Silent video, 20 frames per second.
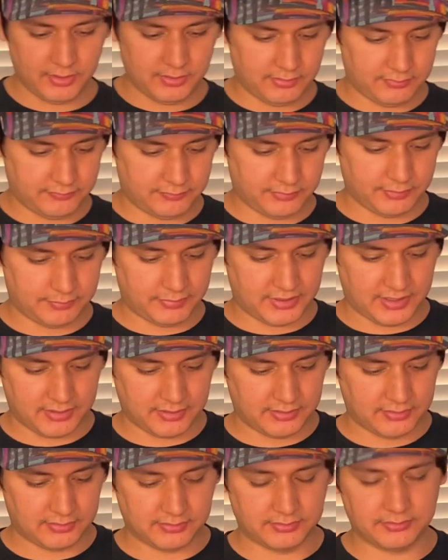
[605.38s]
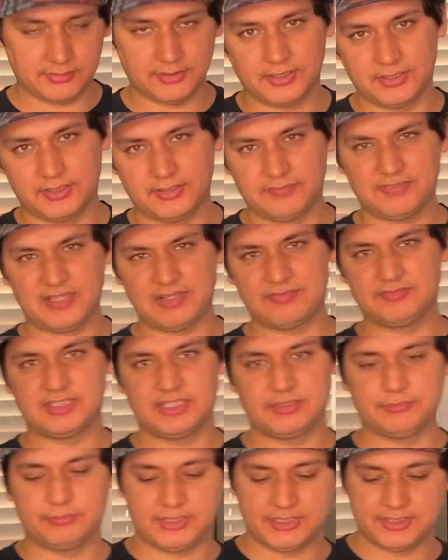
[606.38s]
for about
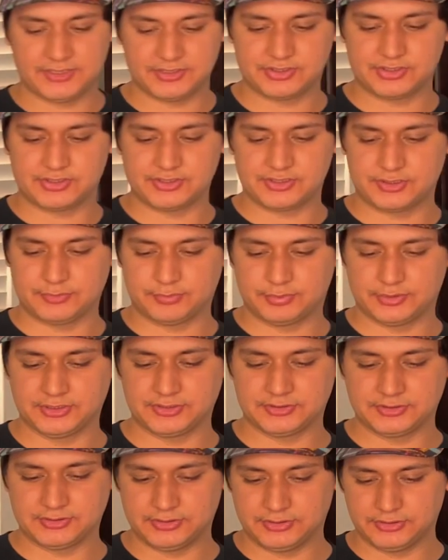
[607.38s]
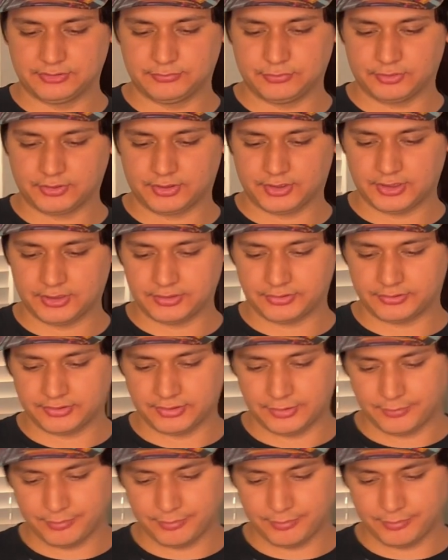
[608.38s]
5-10 minutes just to put a little more color on the